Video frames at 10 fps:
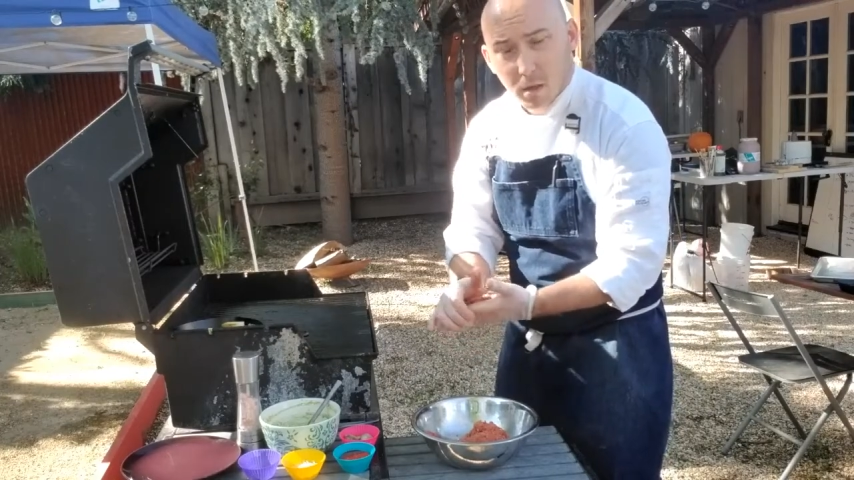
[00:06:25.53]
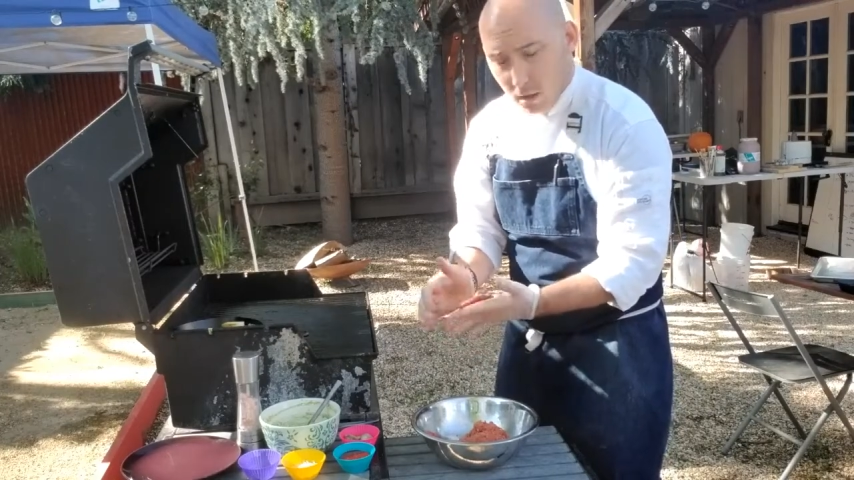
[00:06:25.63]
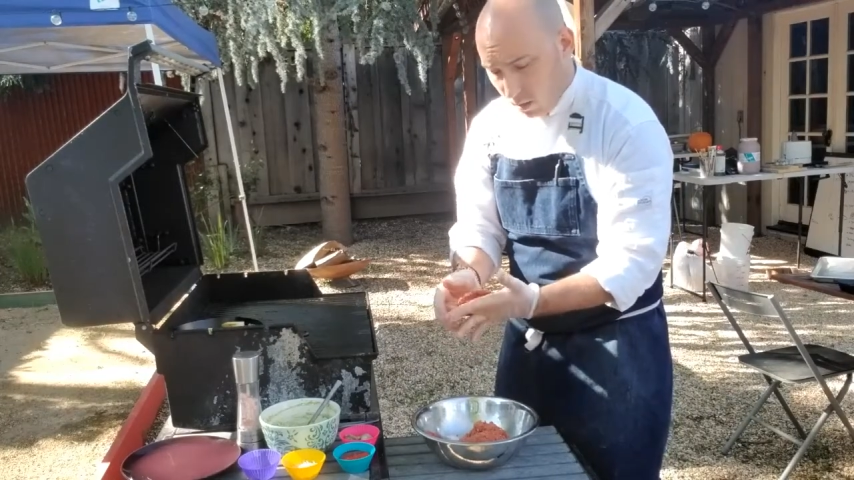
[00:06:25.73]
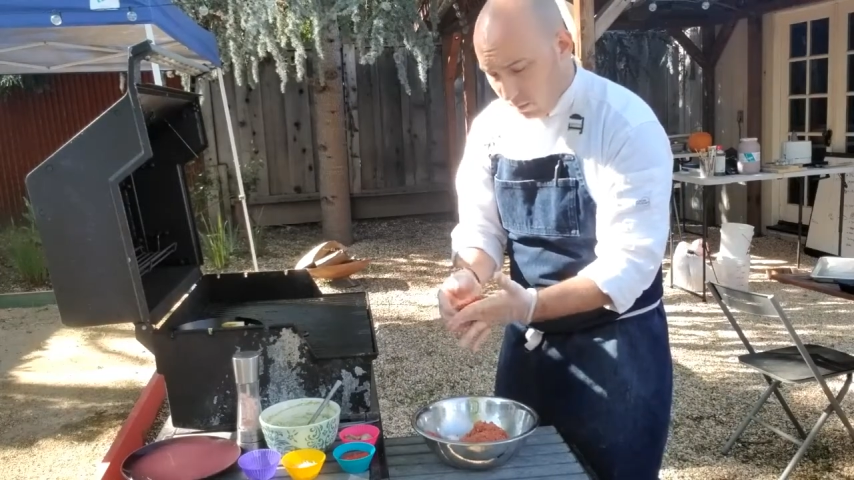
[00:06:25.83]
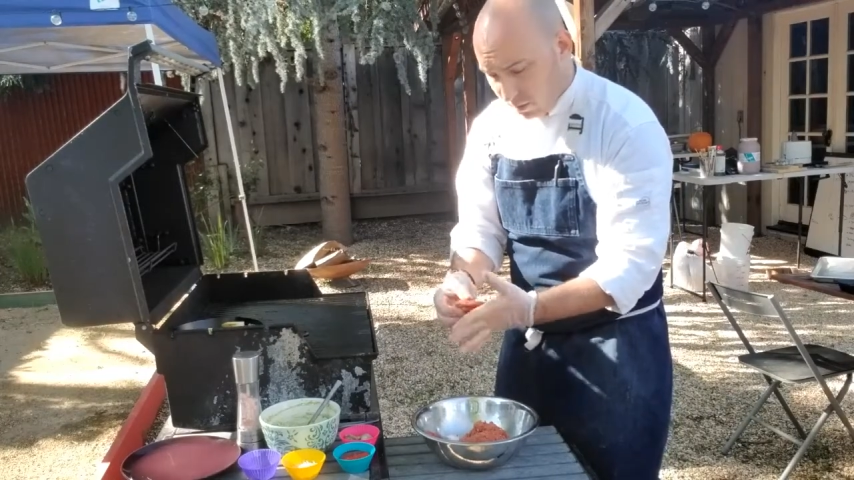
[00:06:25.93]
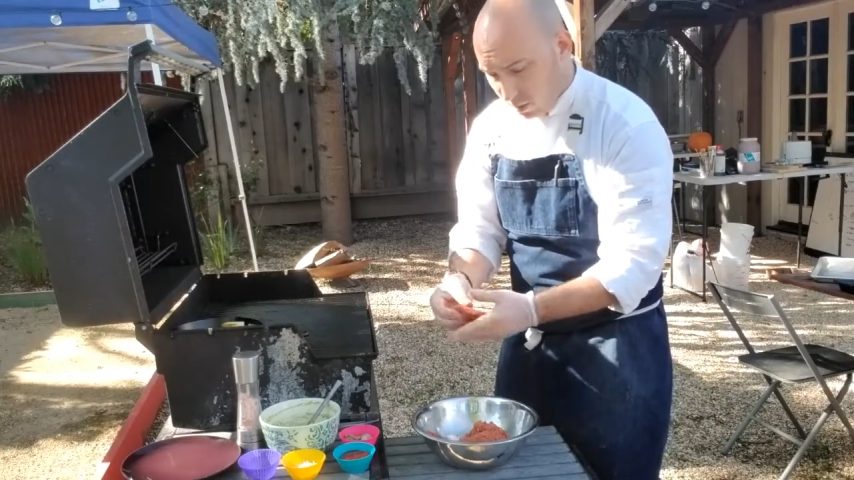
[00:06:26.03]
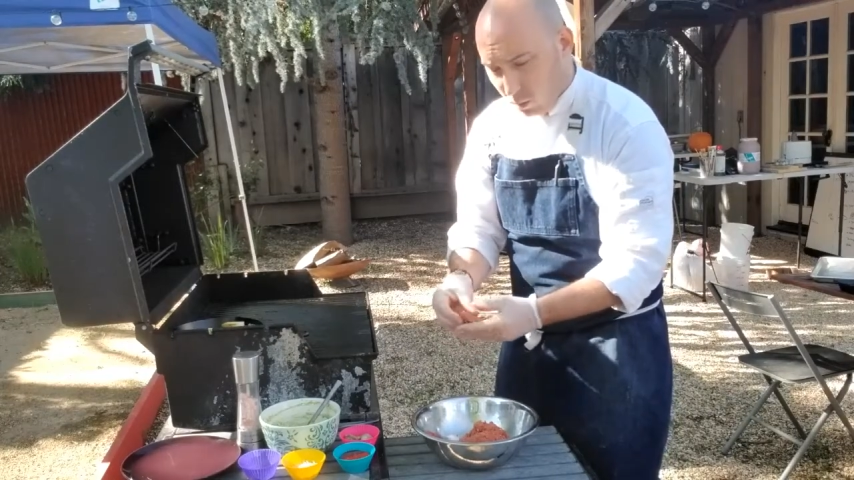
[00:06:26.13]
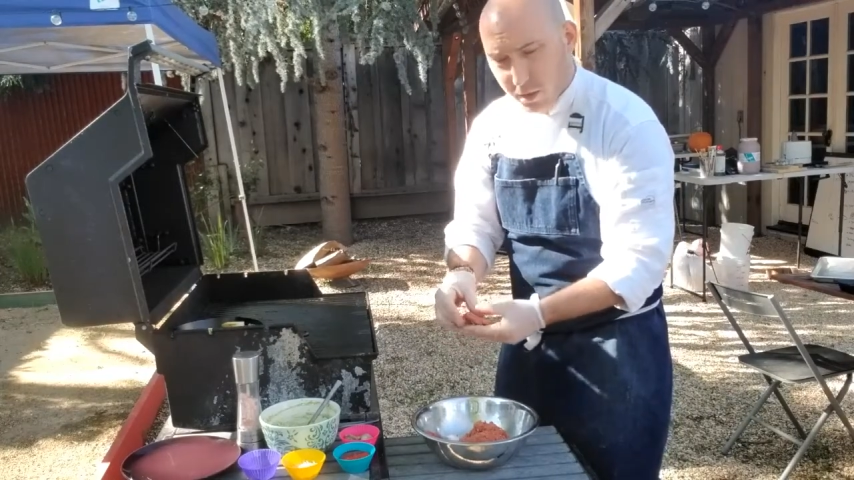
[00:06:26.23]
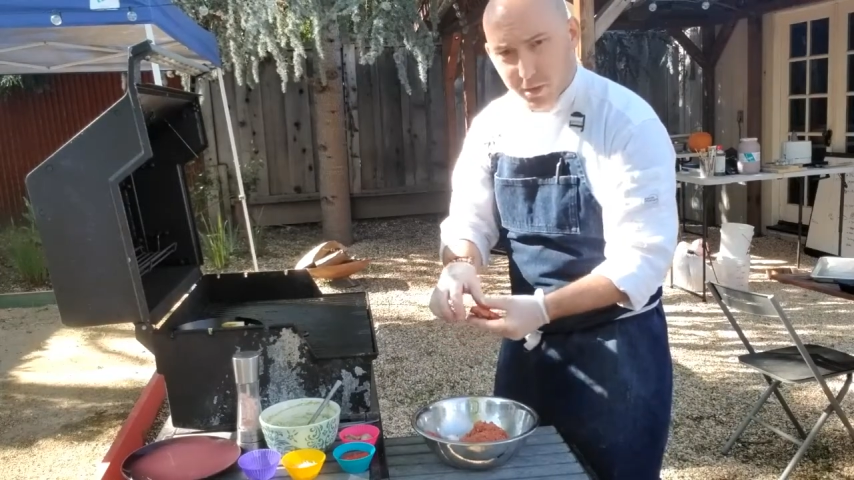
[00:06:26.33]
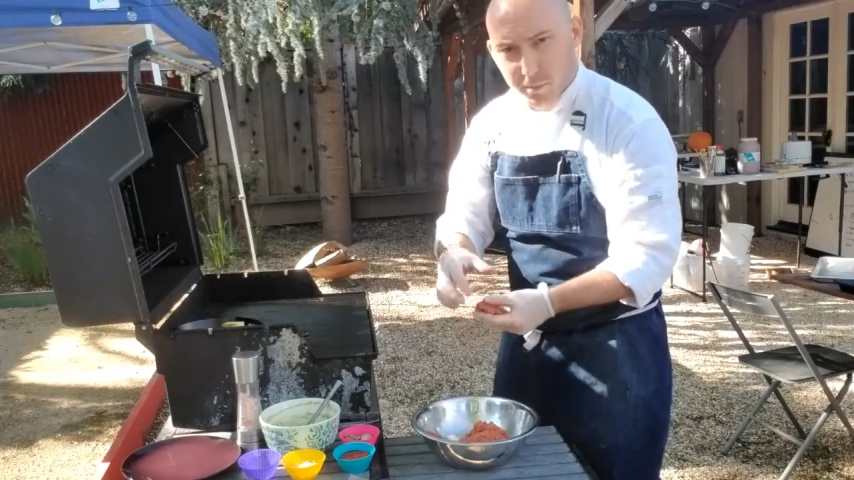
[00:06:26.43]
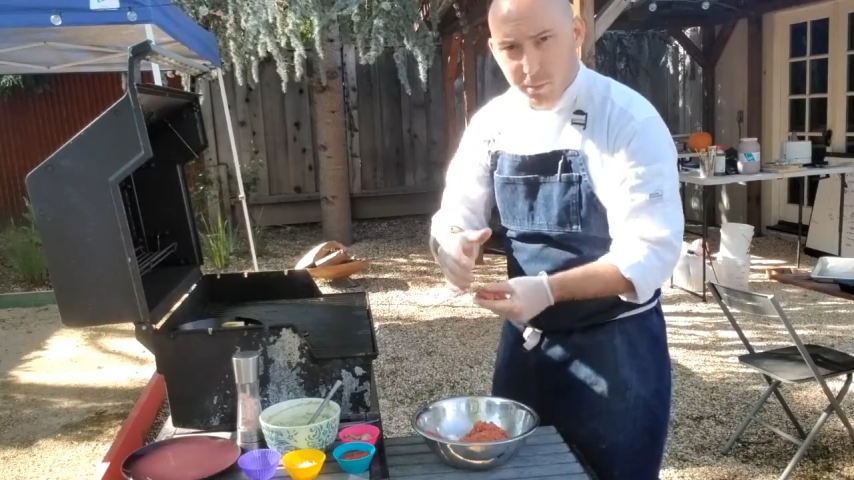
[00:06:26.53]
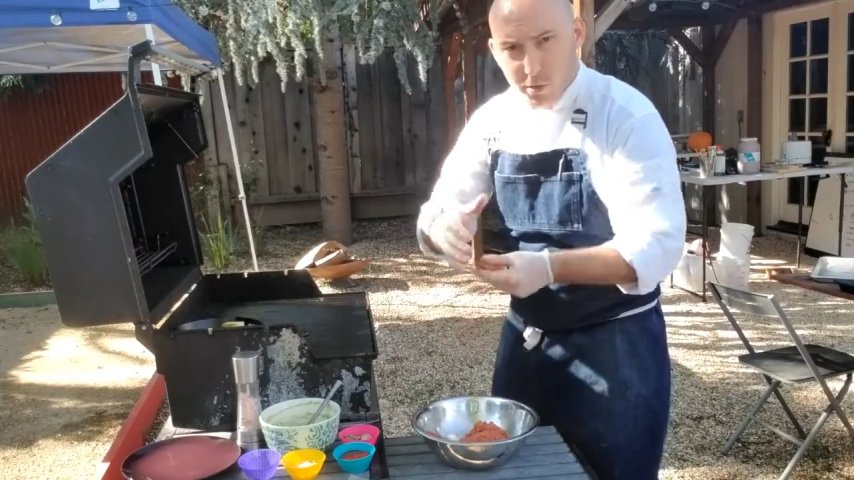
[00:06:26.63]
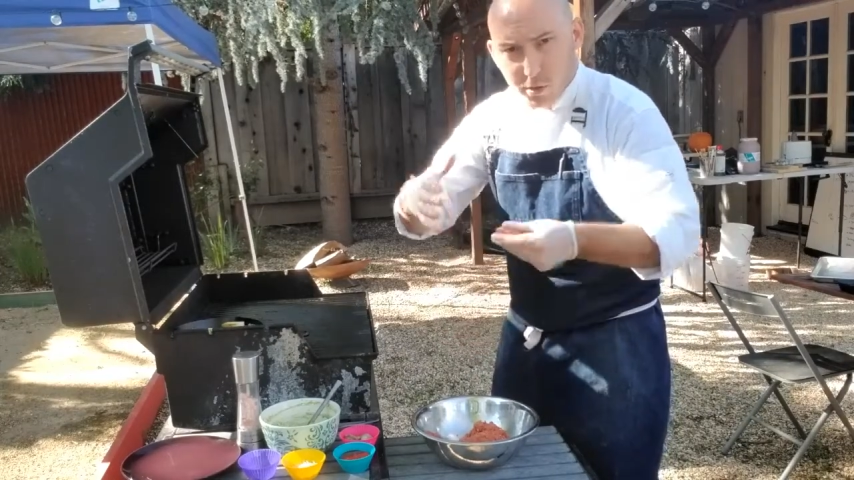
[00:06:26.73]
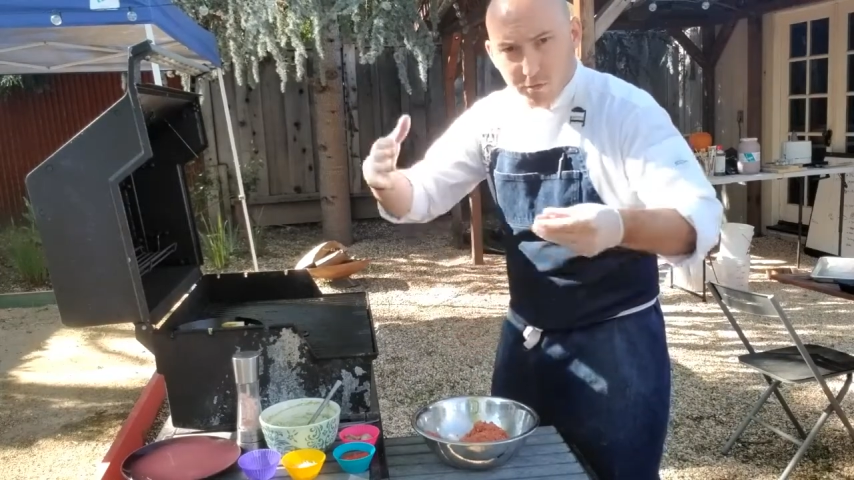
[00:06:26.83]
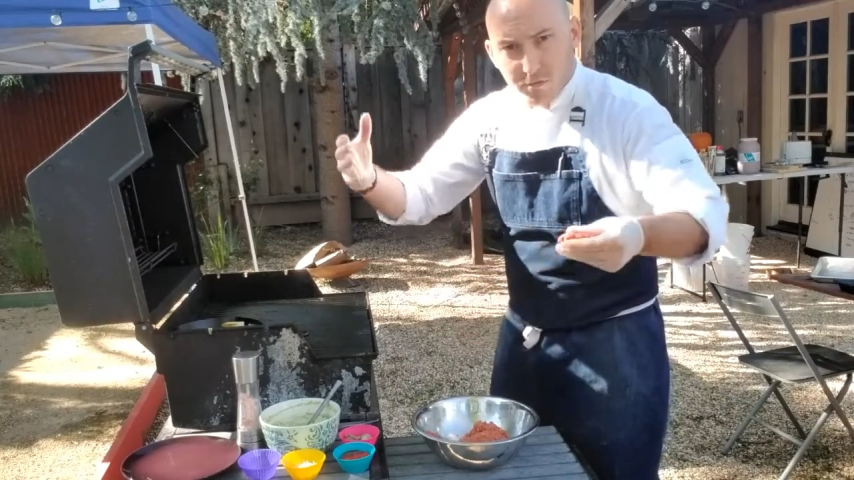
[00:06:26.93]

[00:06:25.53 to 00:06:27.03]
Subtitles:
but you don't want your burger